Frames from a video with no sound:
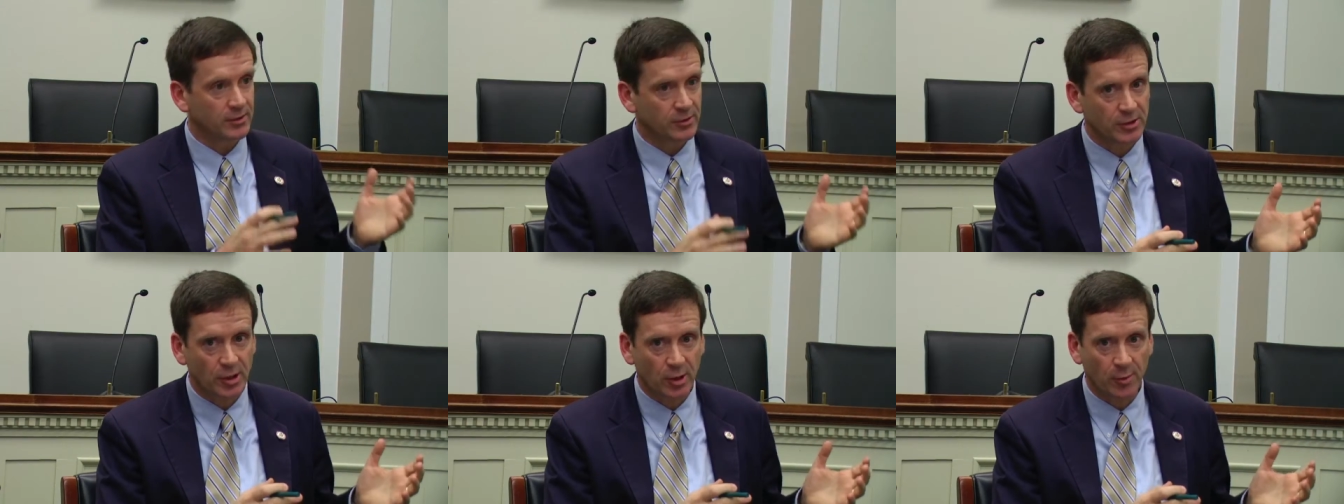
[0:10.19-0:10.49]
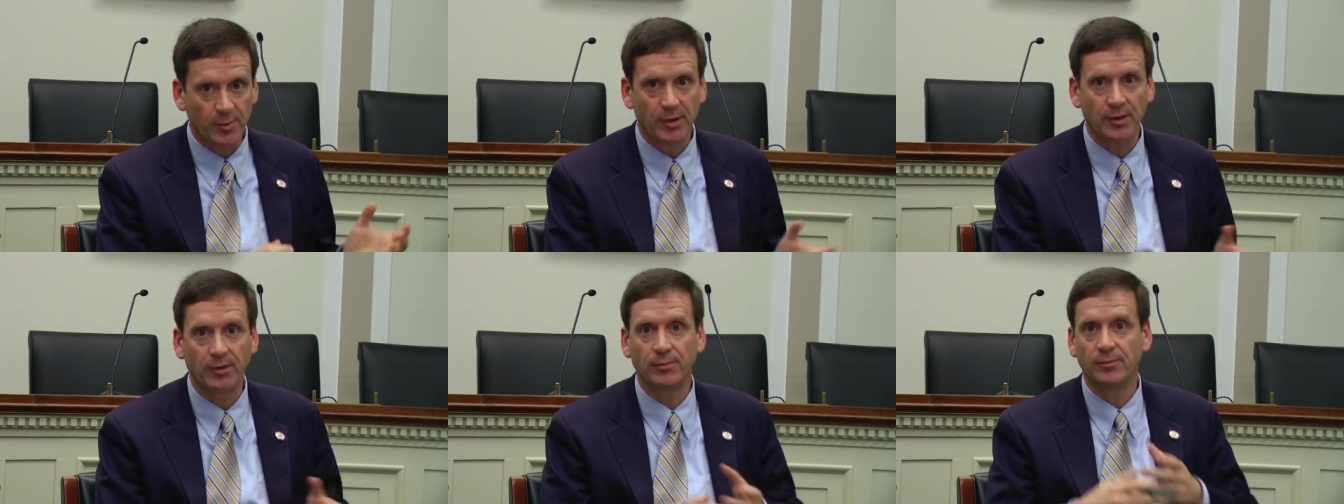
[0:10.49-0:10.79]

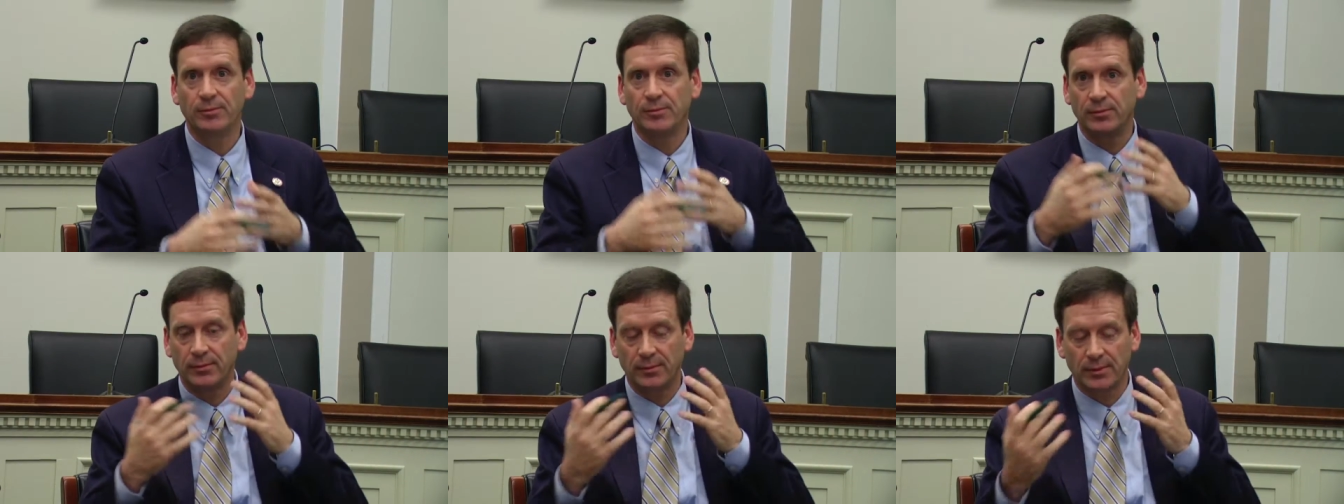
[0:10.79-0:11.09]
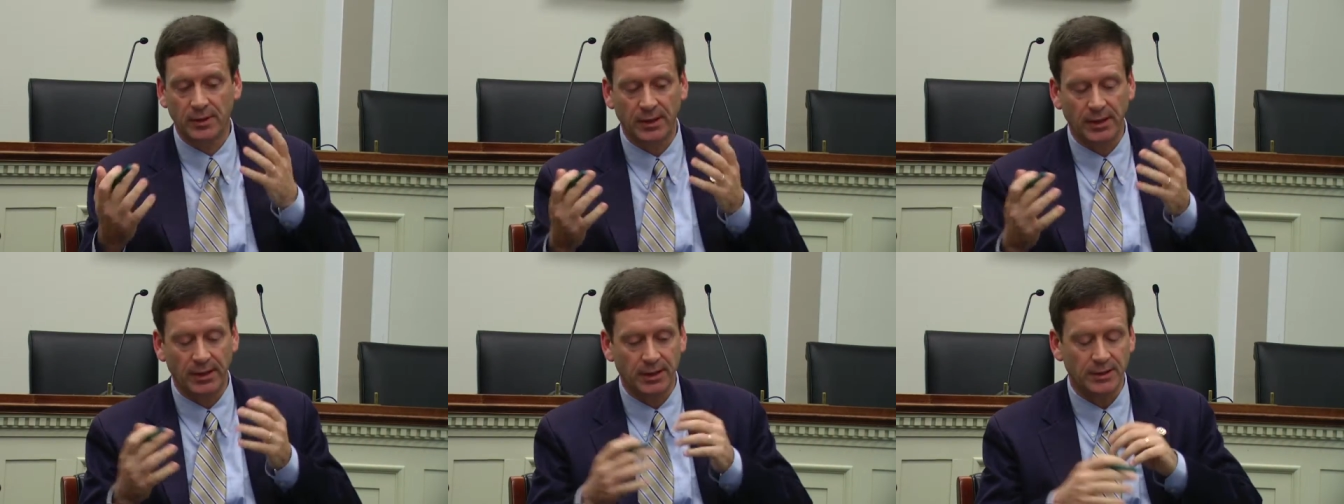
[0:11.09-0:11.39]
chairman
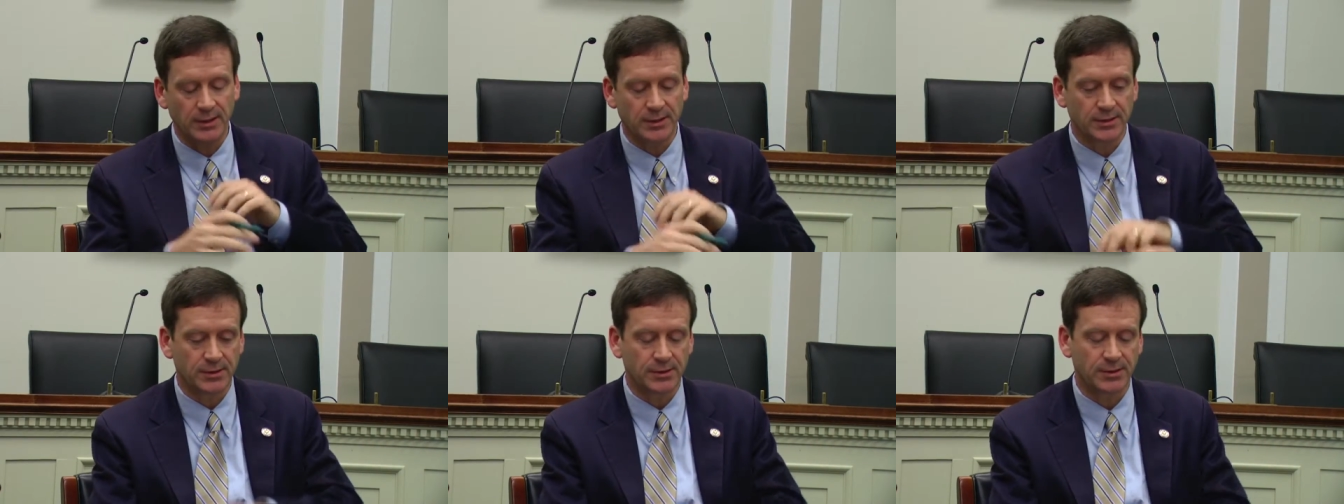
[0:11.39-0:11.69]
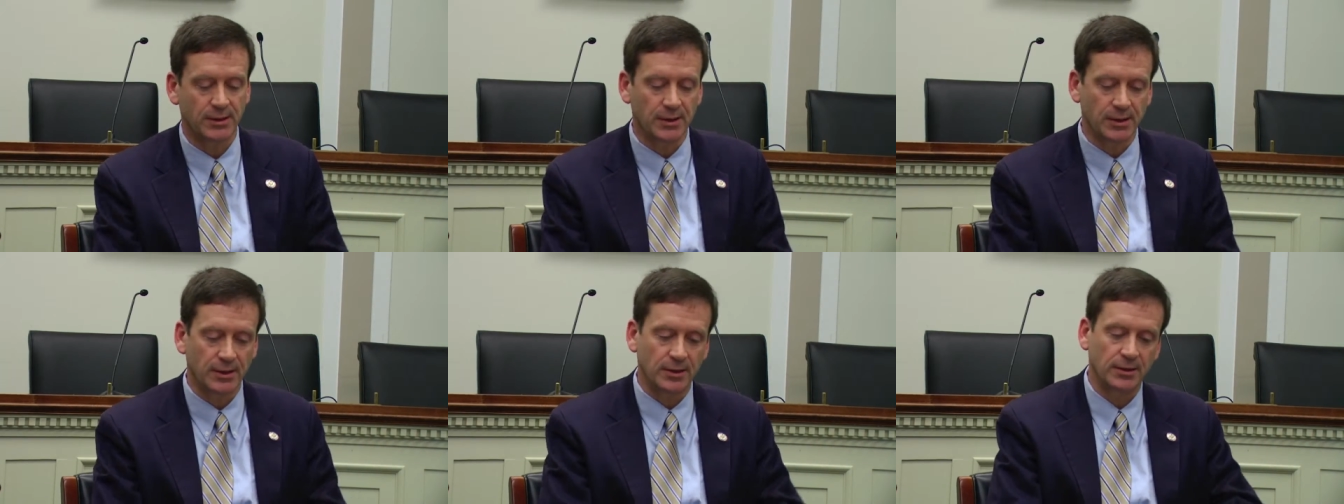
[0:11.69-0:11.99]

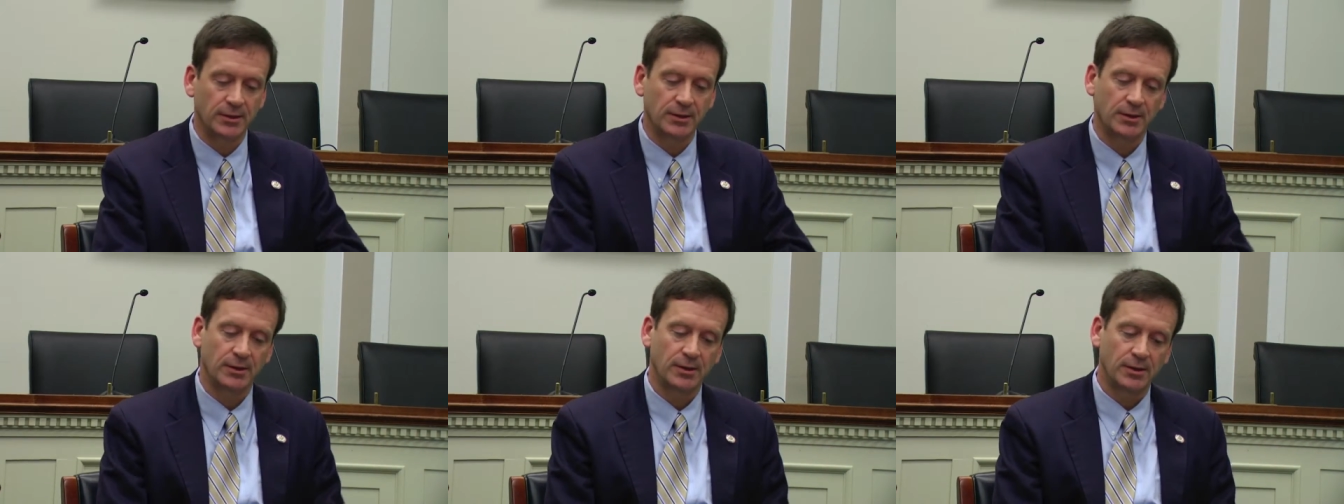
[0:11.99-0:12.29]
and, uh,